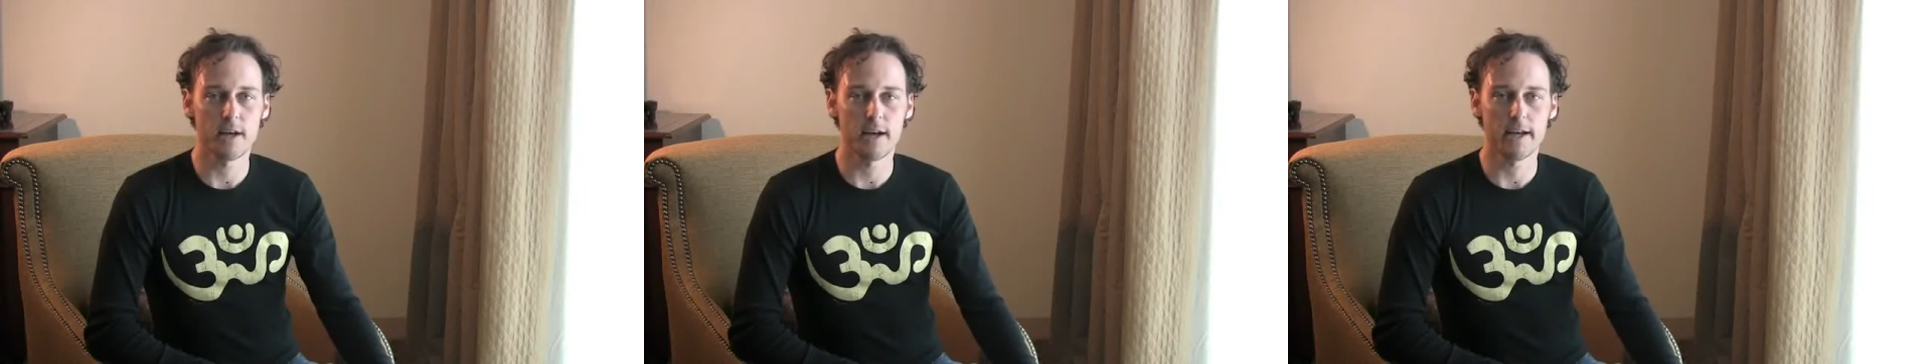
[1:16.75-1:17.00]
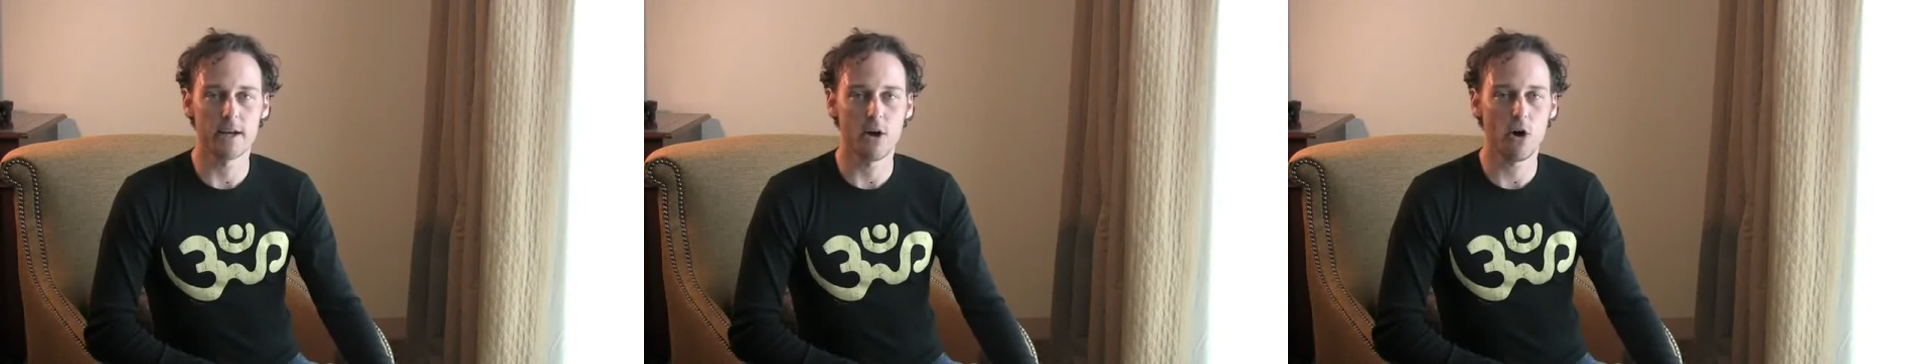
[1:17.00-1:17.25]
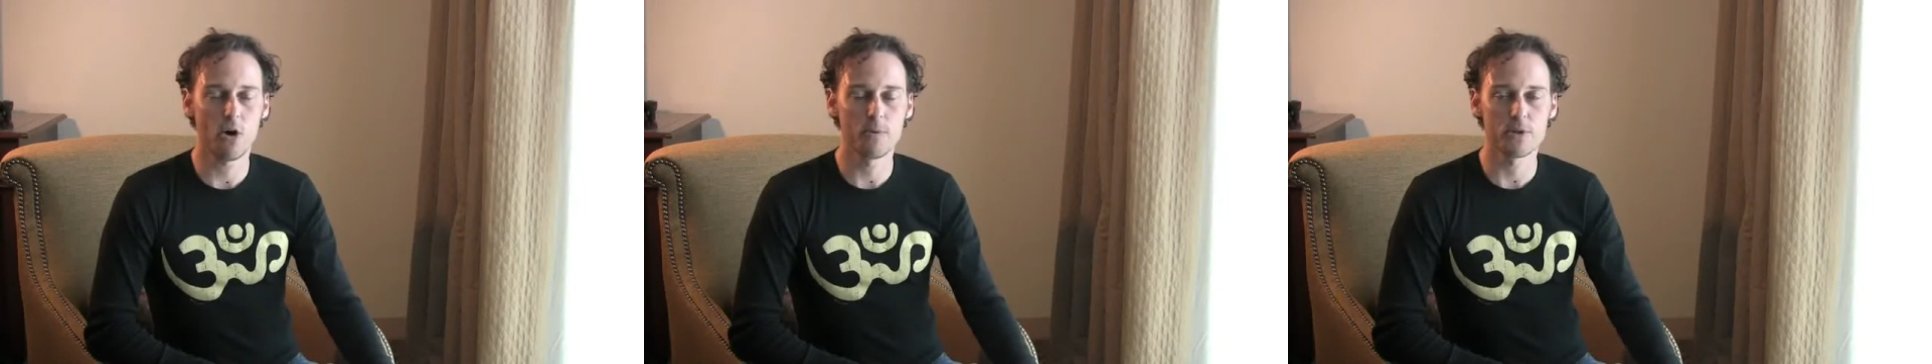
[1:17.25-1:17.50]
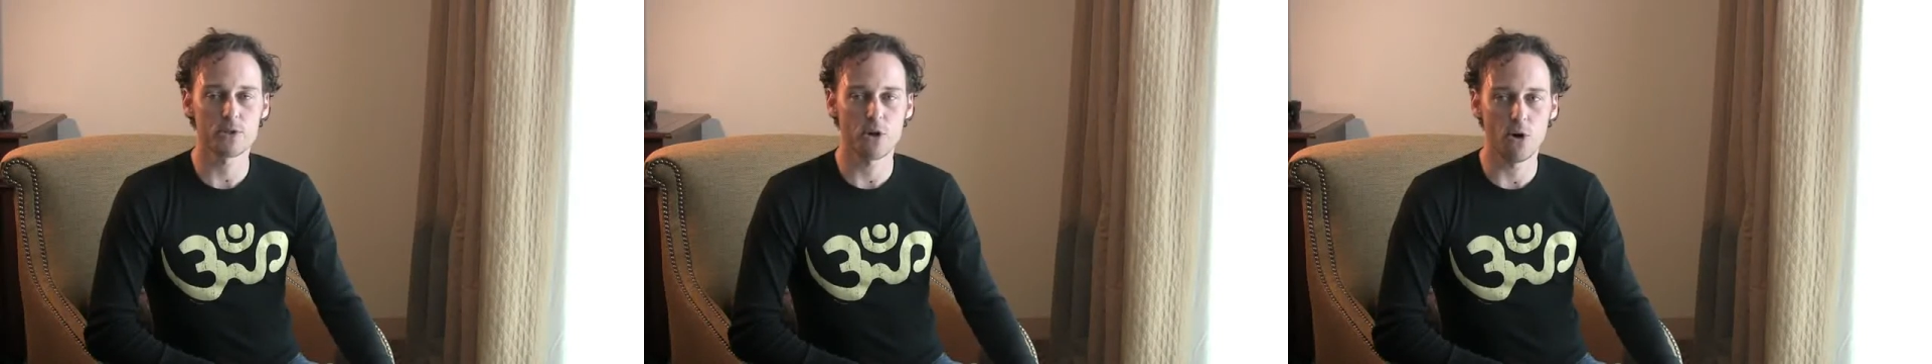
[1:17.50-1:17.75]
I
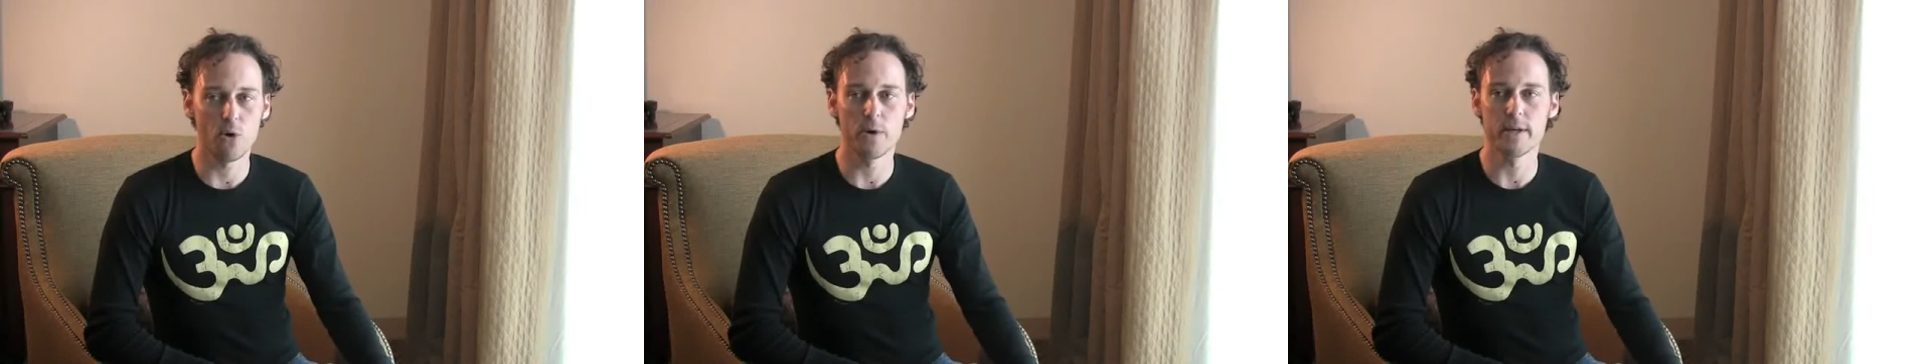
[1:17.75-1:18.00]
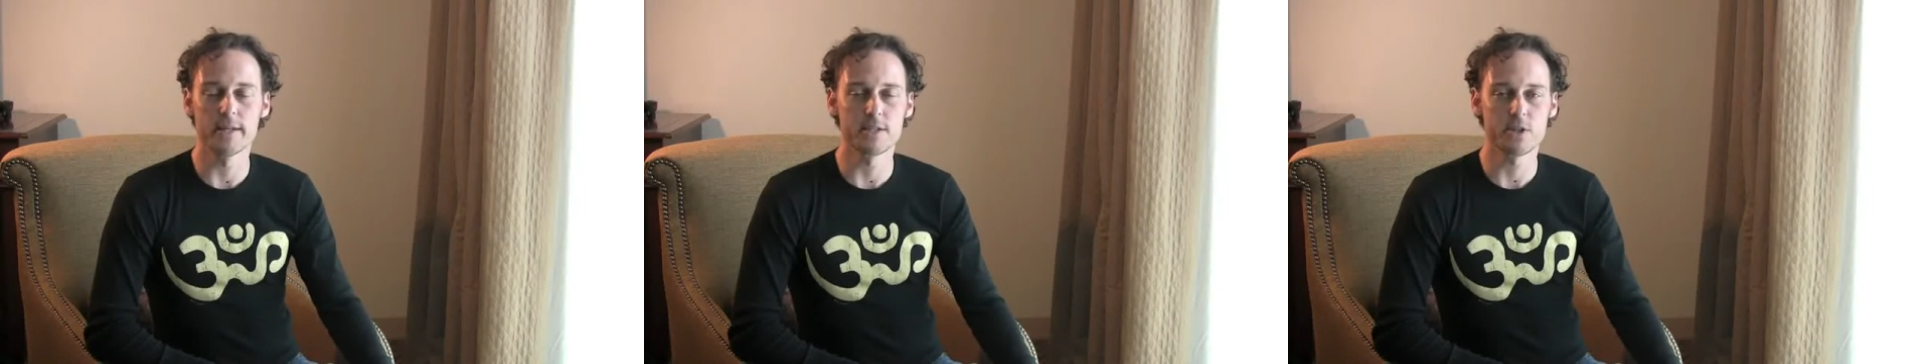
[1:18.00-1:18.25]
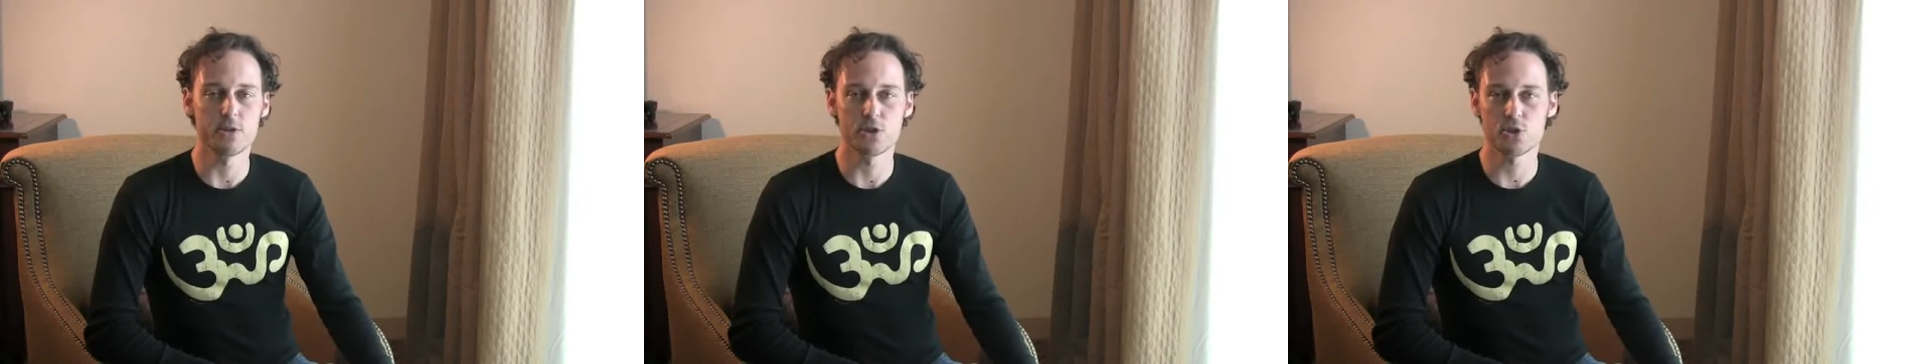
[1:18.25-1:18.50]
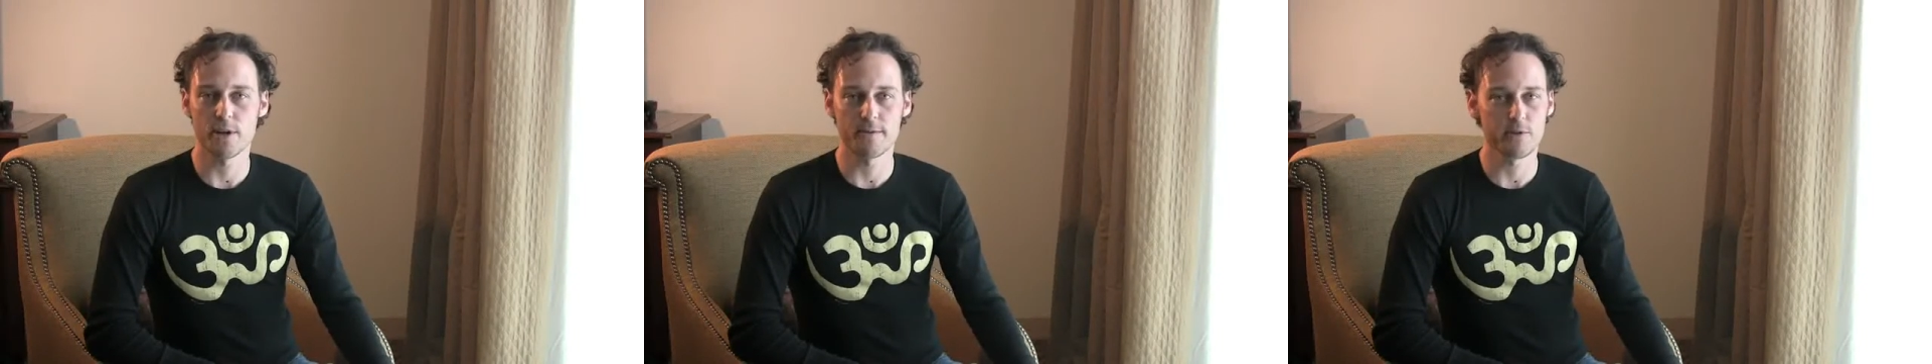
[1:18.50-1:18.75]
almost always go
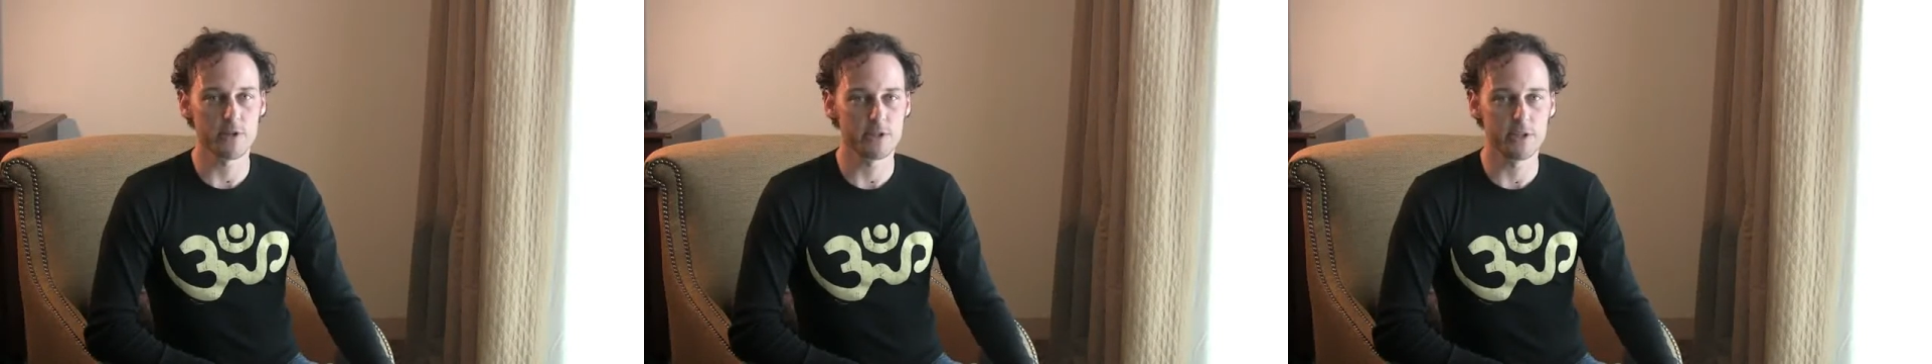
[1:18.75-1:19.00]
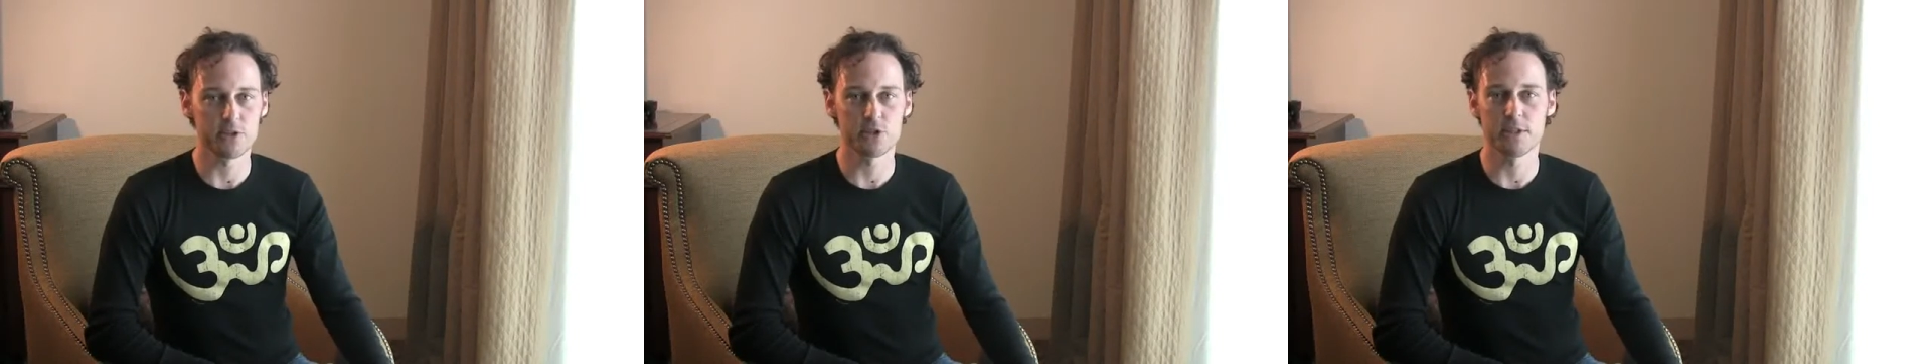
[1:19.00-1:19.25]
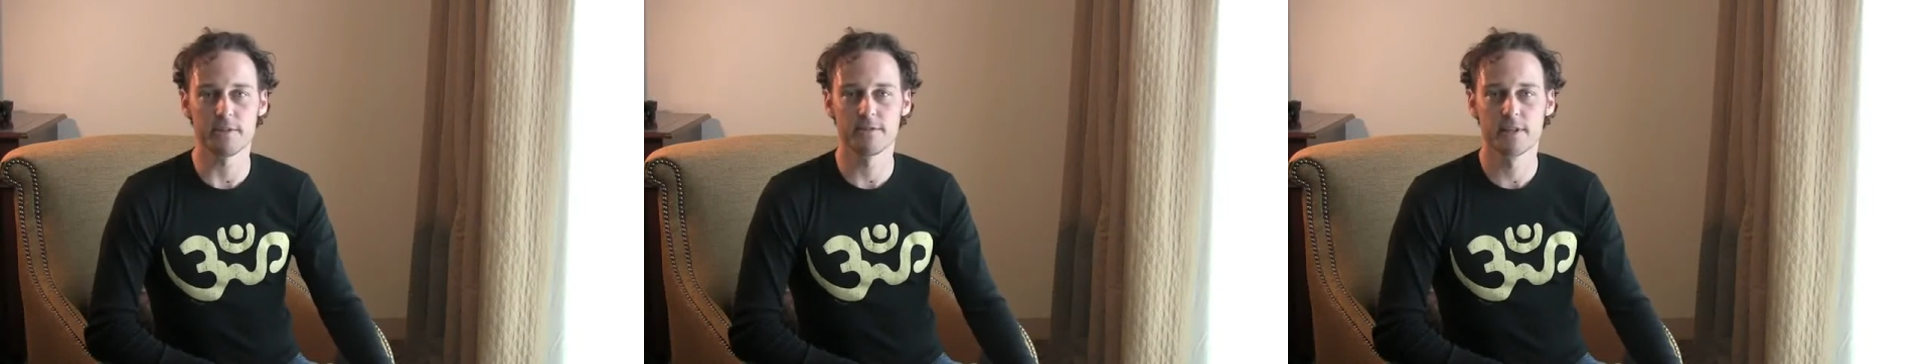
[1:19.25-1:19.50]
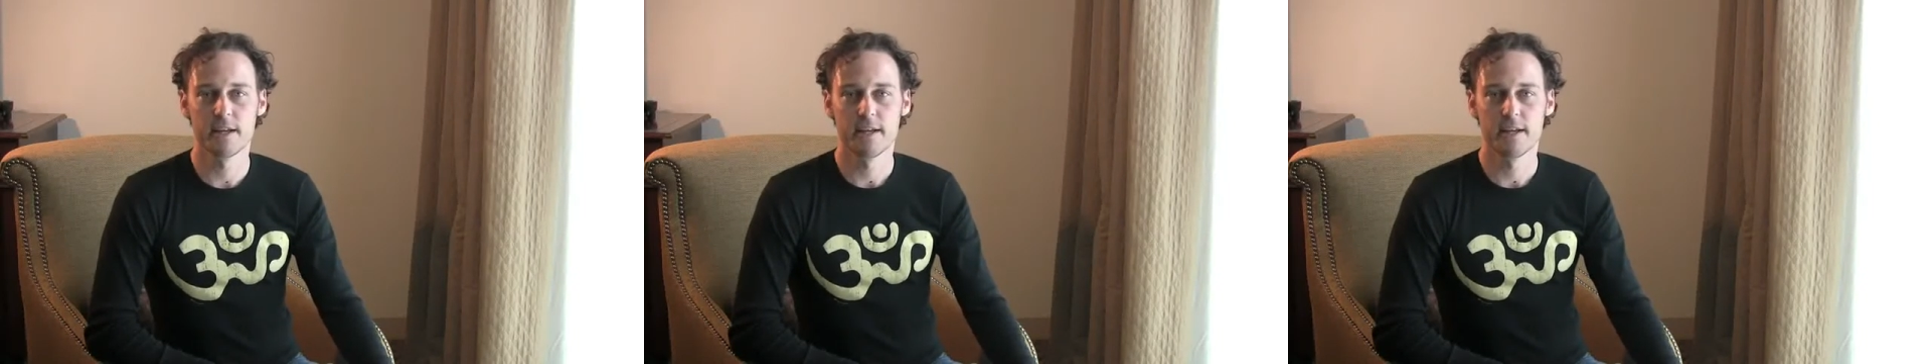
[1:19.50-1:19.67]
straight for the tilt shift.